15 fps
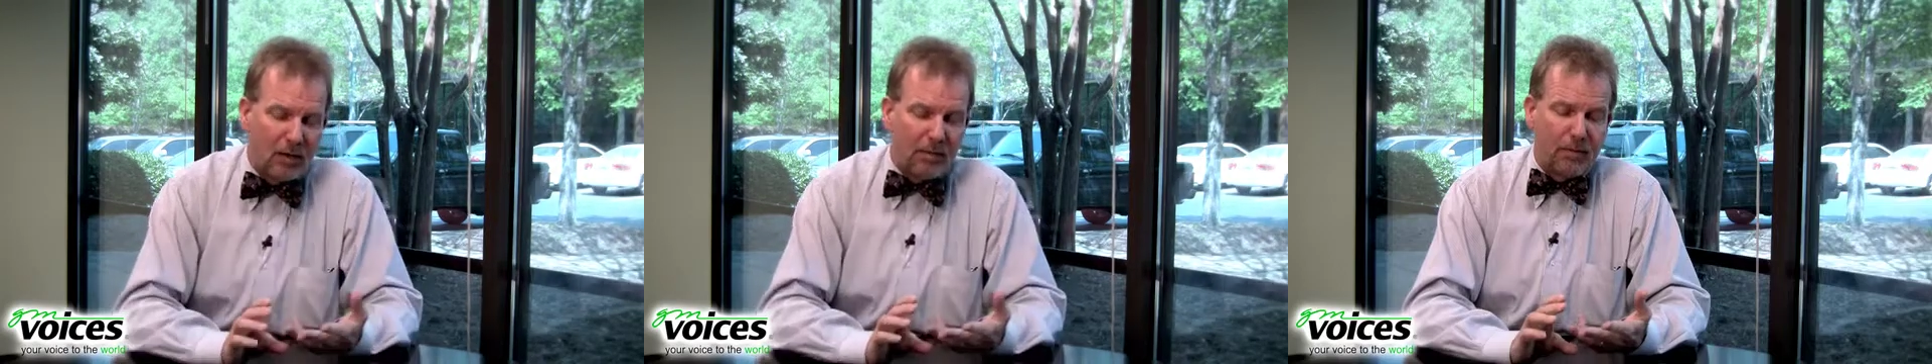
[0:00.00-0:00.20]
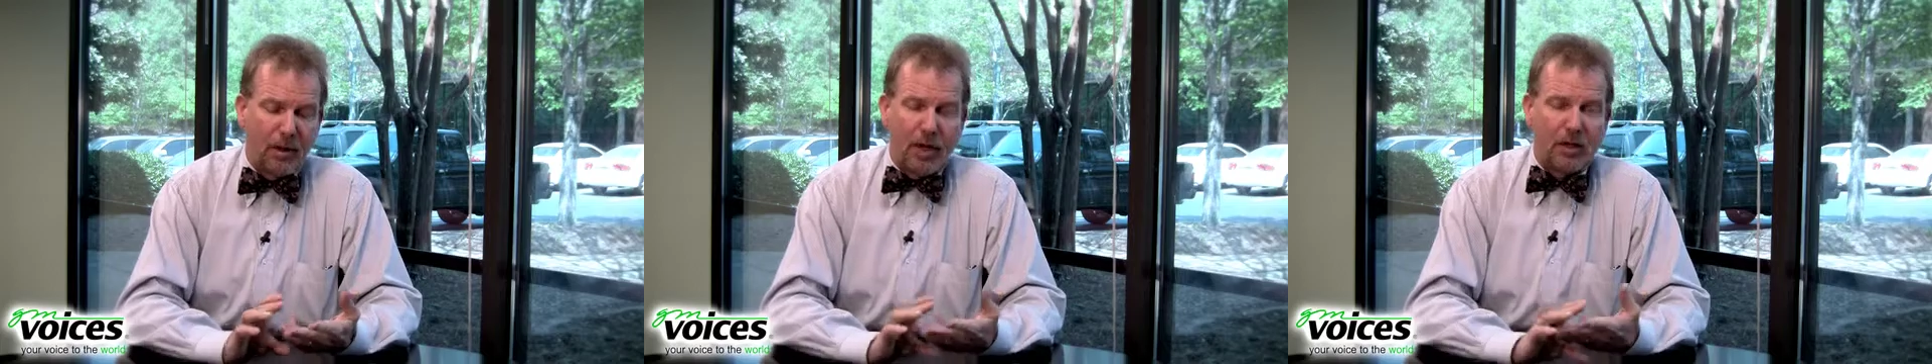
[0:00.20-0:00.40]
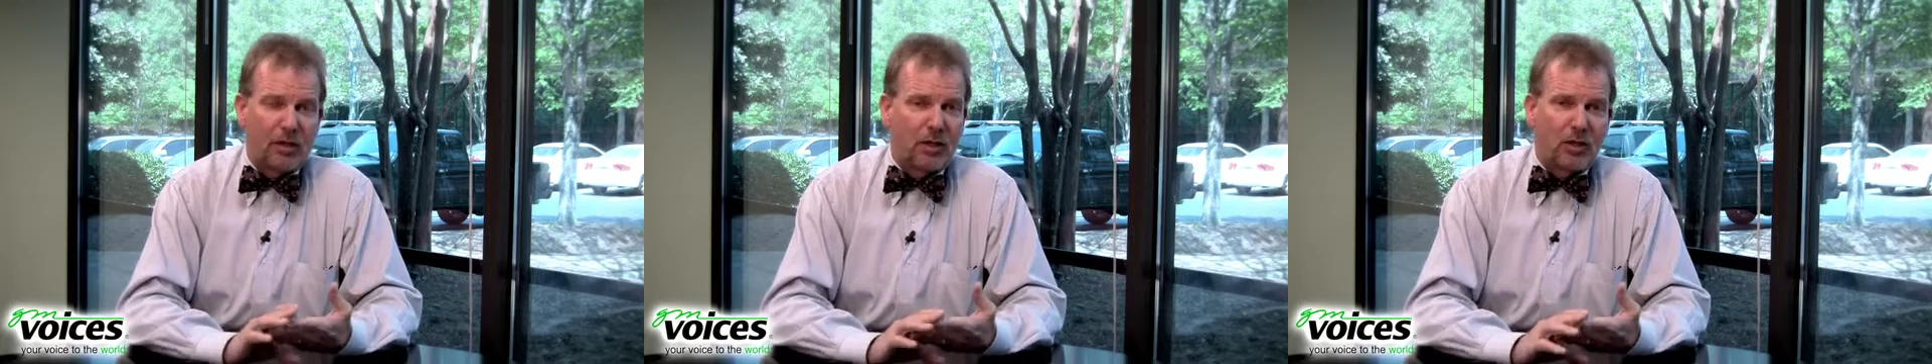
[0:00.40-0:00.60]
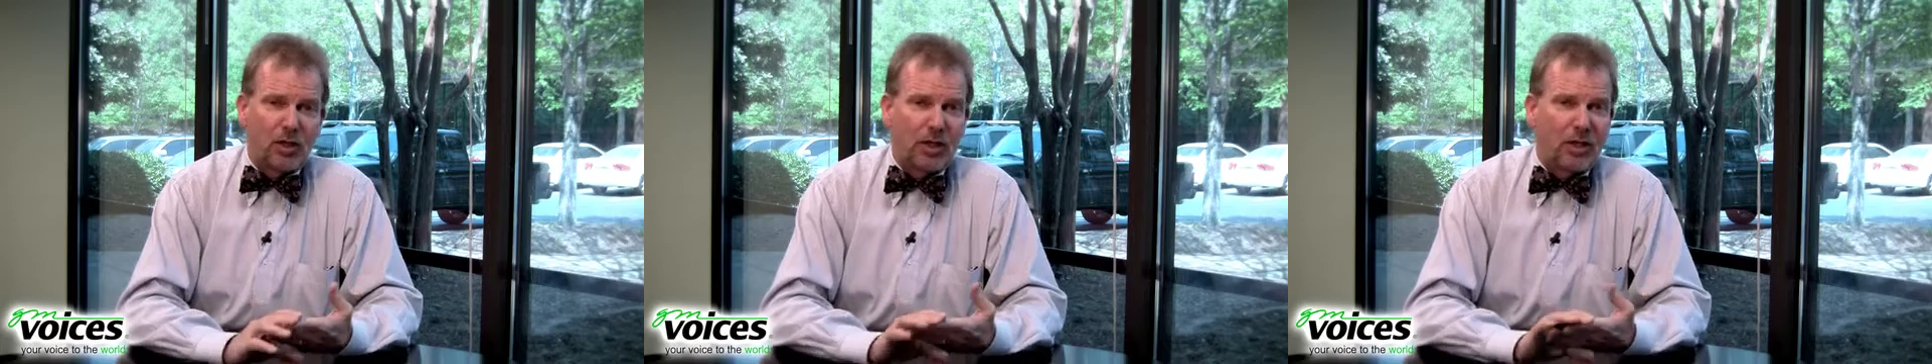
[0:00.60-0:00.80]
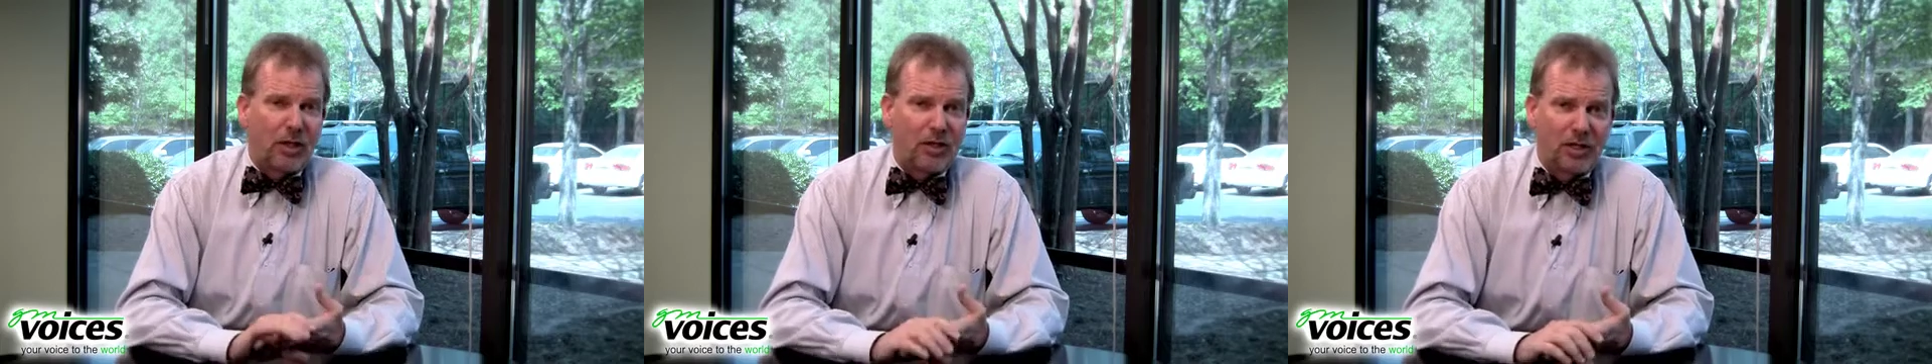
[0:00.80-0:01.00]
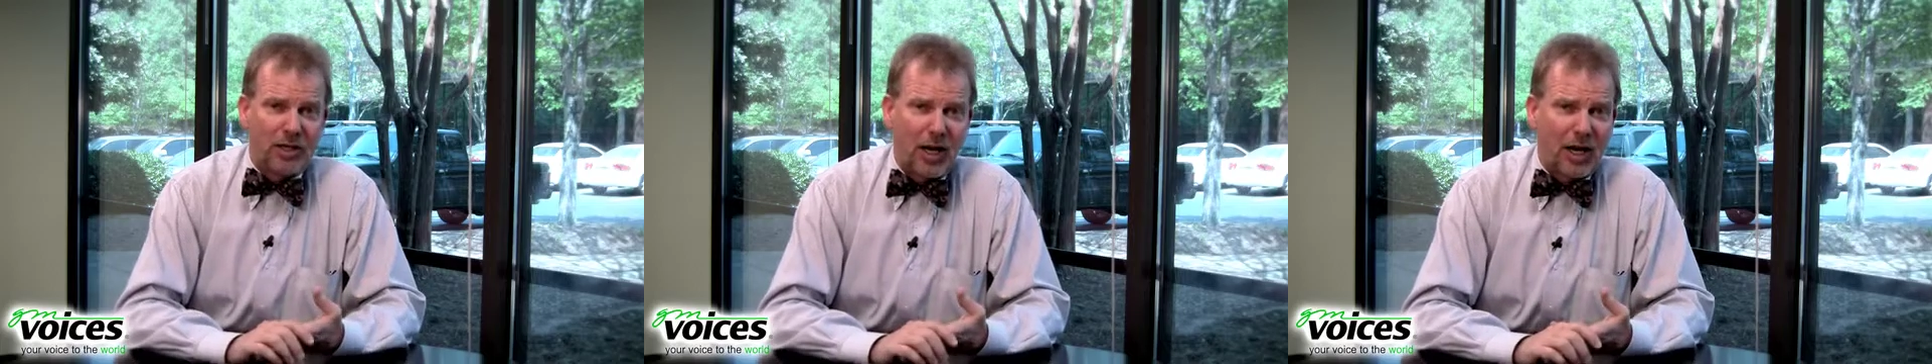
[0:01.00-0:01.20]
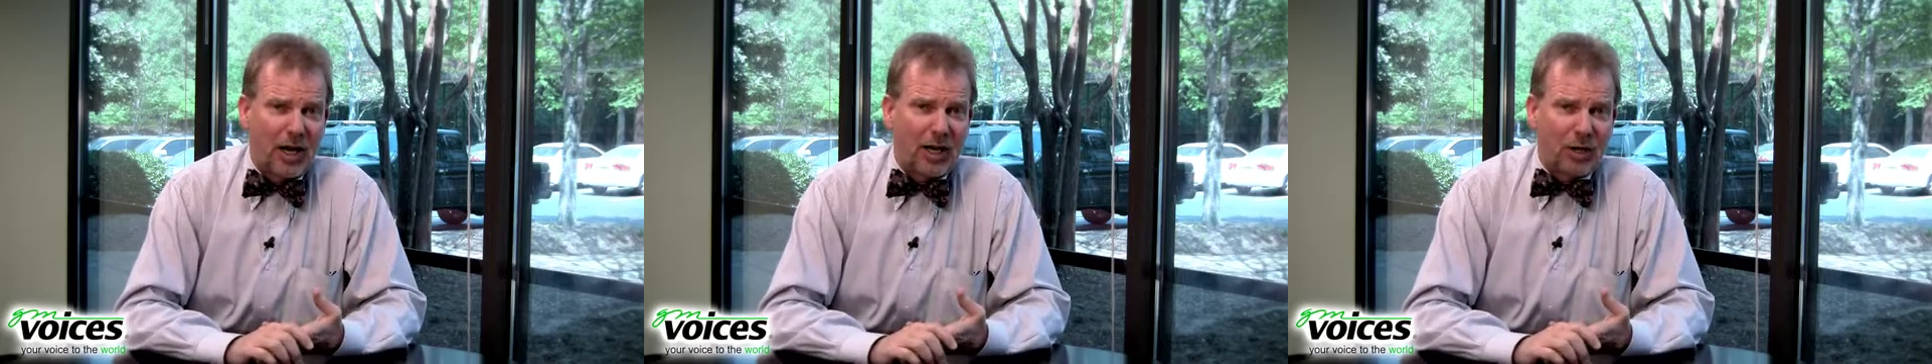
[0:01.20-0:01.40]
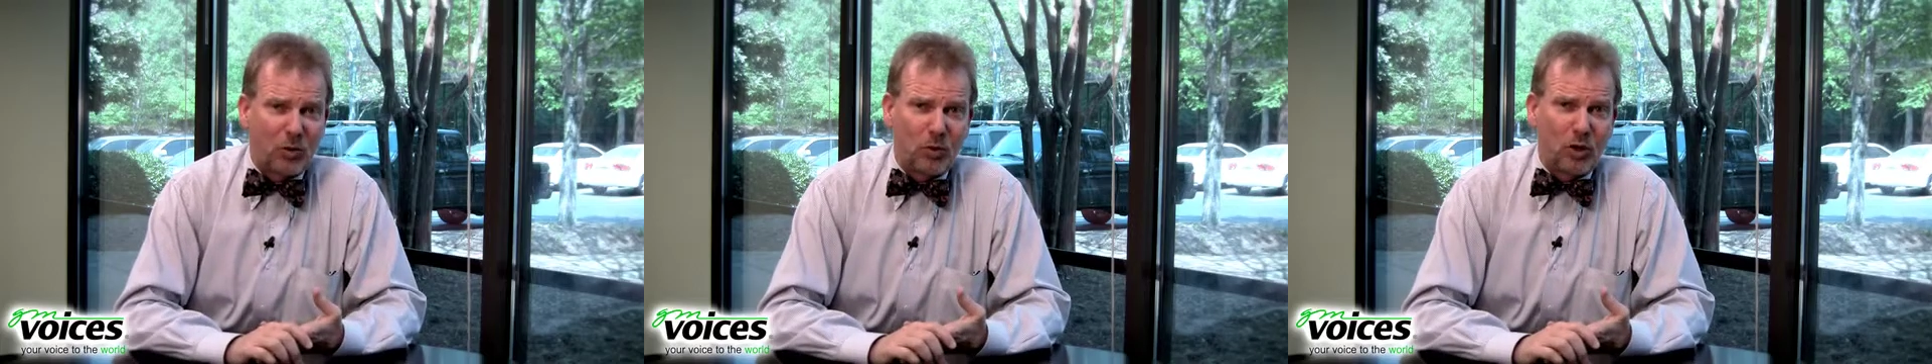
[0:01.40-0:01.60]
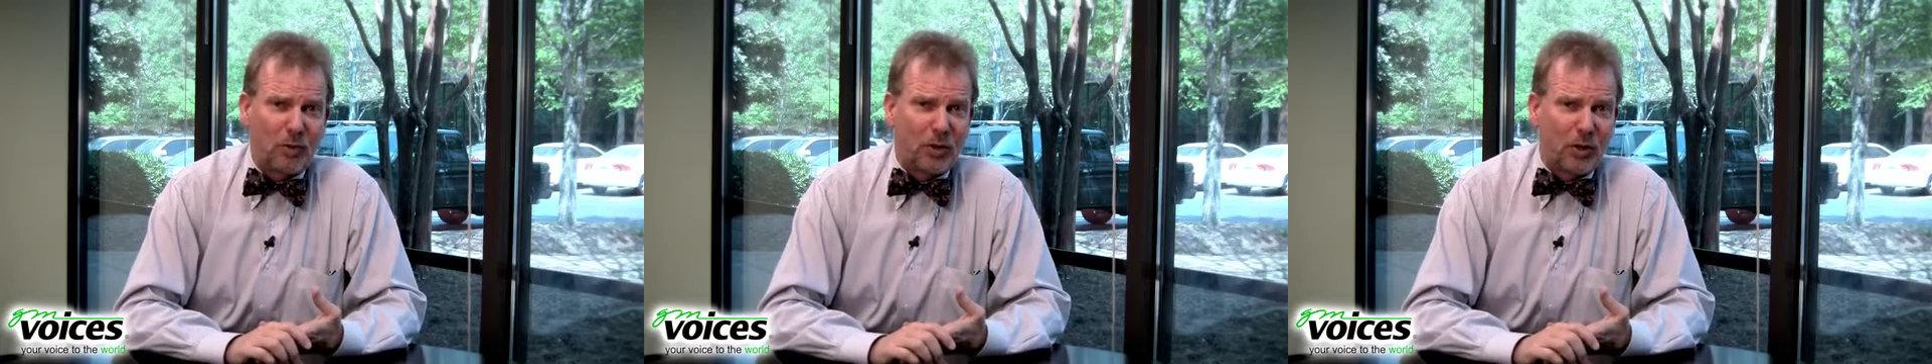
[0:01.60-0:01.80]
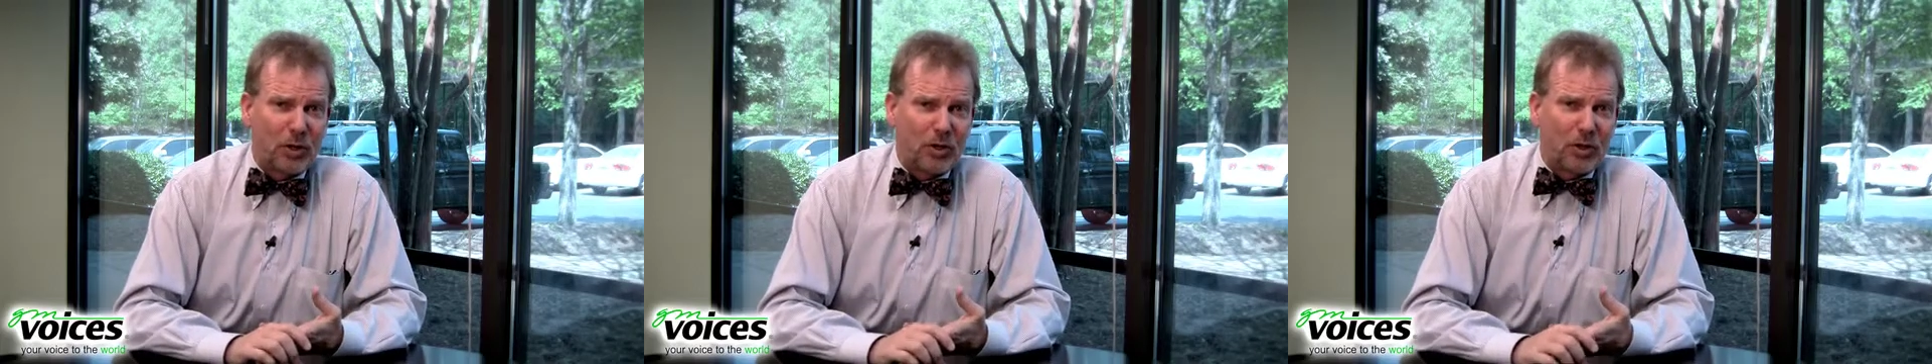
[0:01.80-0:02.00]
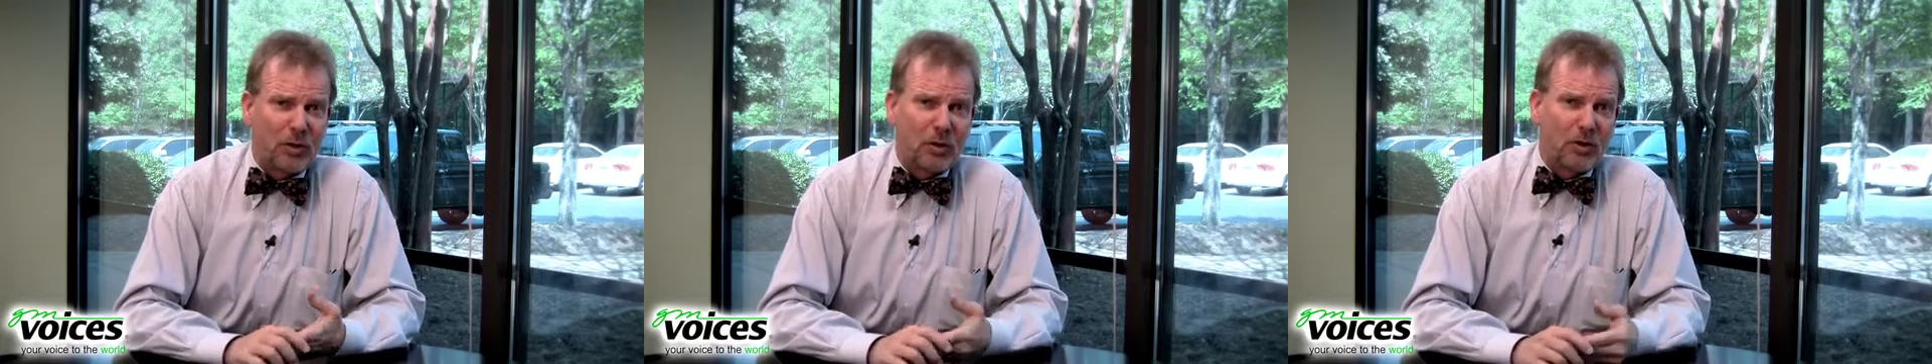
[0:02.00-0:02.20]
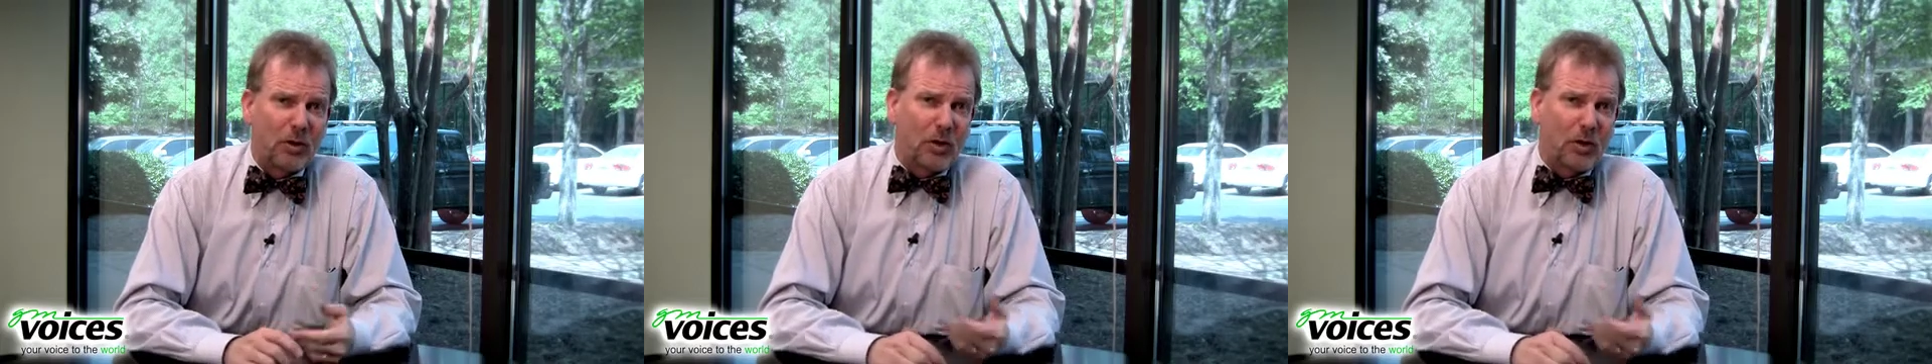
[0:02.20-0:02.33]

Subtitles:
but she doesn't sound like a real person,